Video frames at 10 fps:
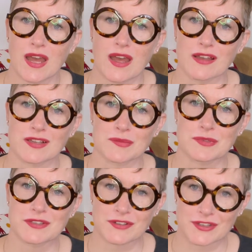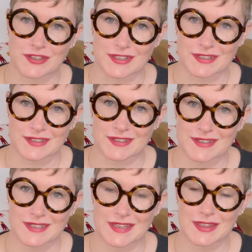but they're good.
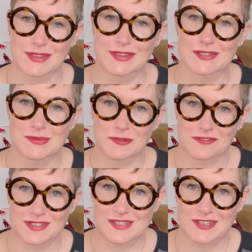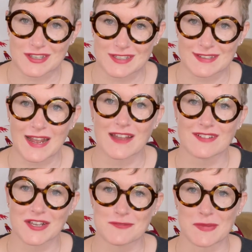This movie is good. I
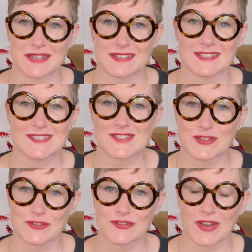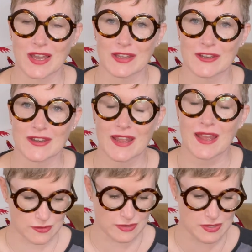recommend it. It's still fun.
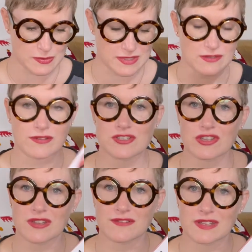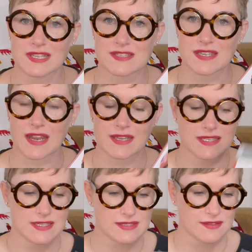So this was originally released in
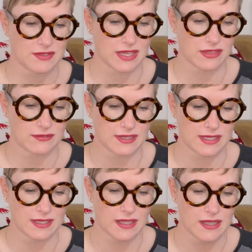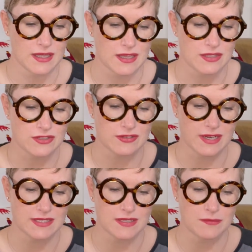1973,
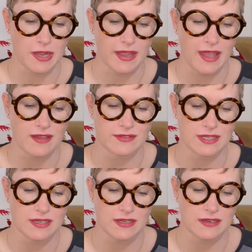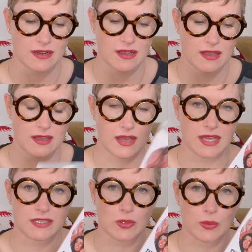directed by Javier
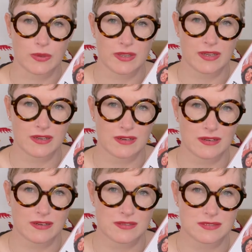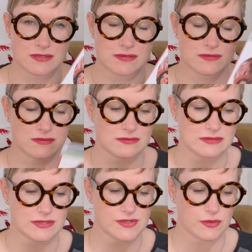Aguirre.
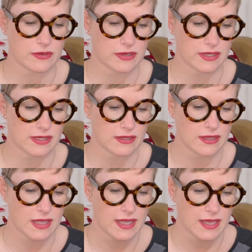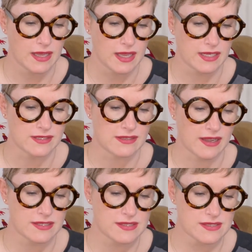Sorry. It
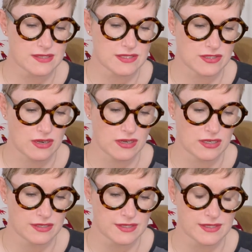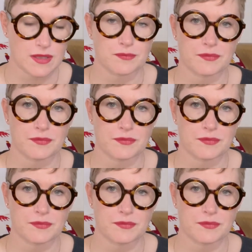does star some